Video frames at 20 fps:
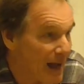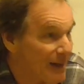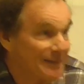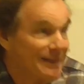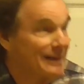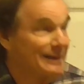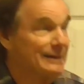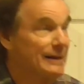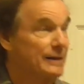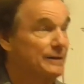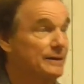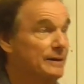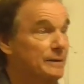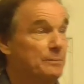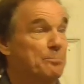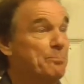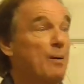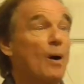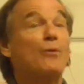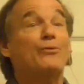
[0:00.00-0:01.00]
I think that
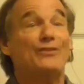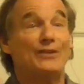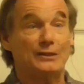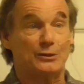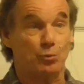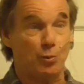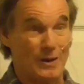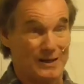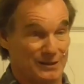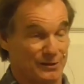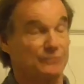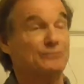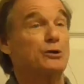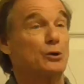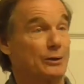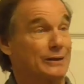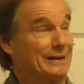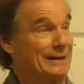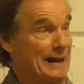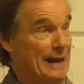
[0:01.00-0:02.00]
both these ways of
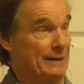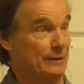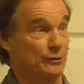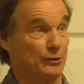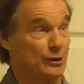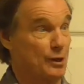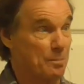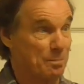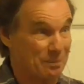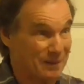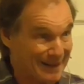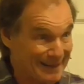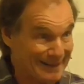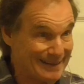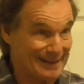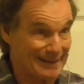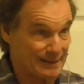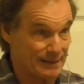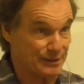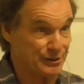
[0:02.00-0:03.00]
looking at it are
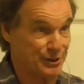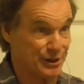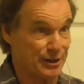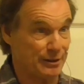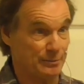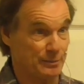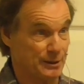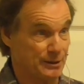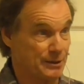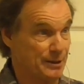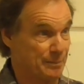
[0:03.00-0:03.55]
completely legitimate,